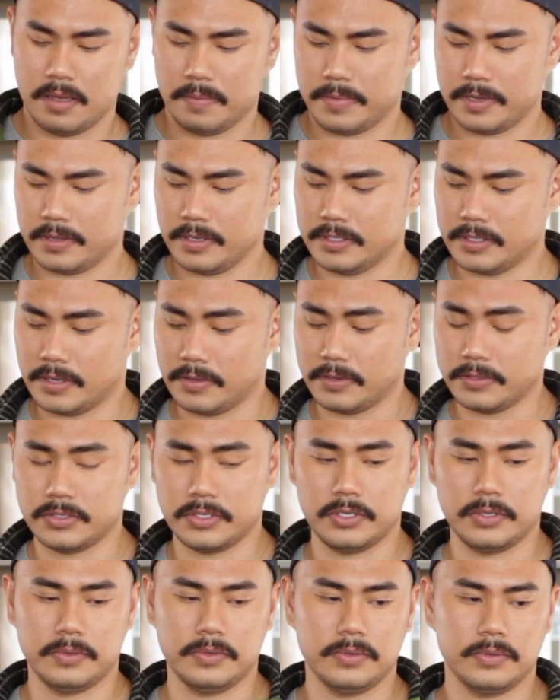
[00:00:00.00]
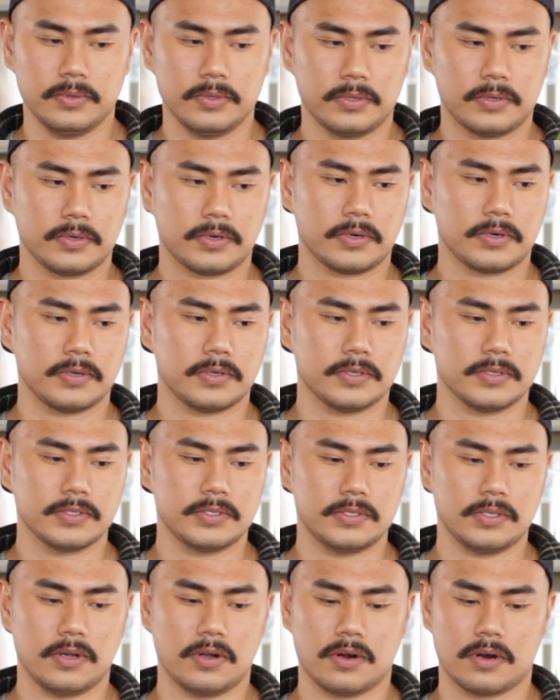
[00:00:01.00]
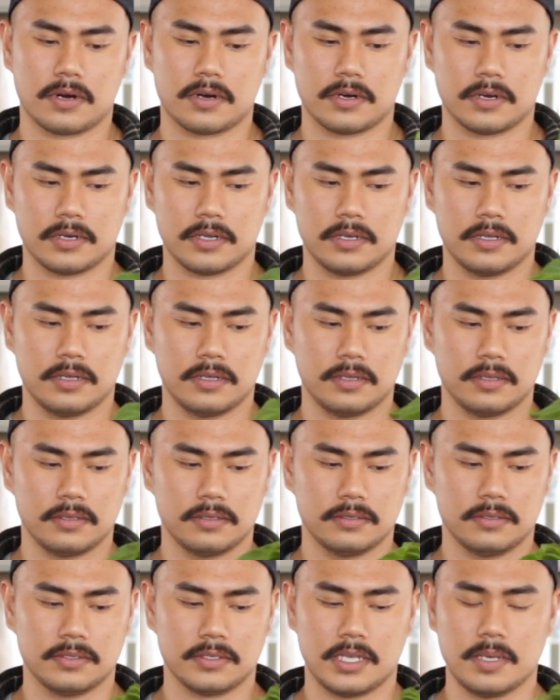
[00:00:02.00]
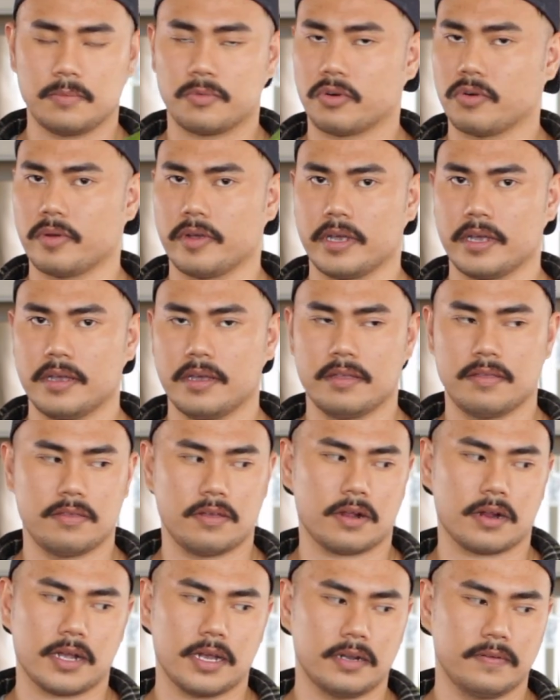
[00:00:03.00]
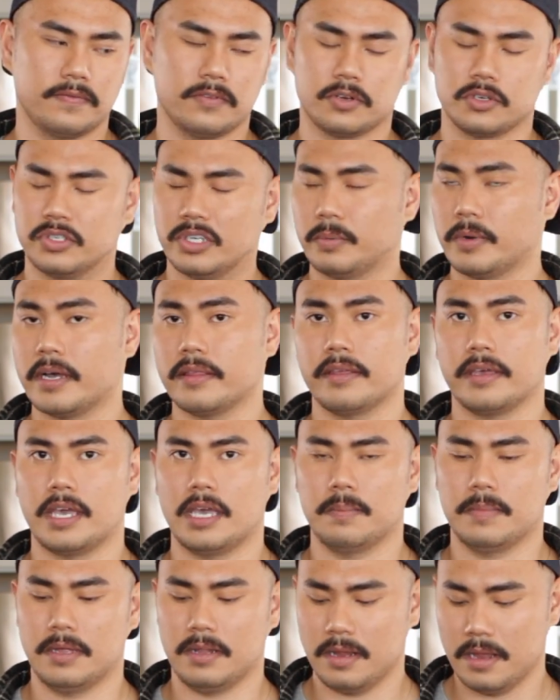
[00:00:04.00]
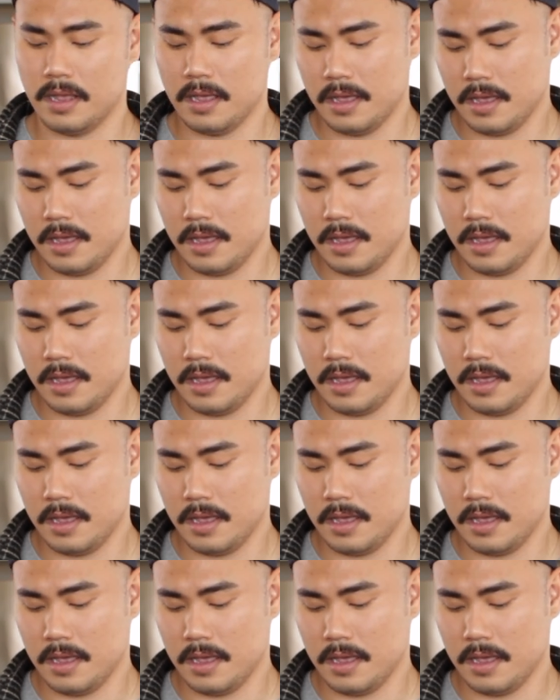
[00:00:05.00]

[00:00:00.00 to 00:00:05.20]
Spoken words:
But these other 2 little girls are gonna just keep growing, and they're kind of nursery pot they came in.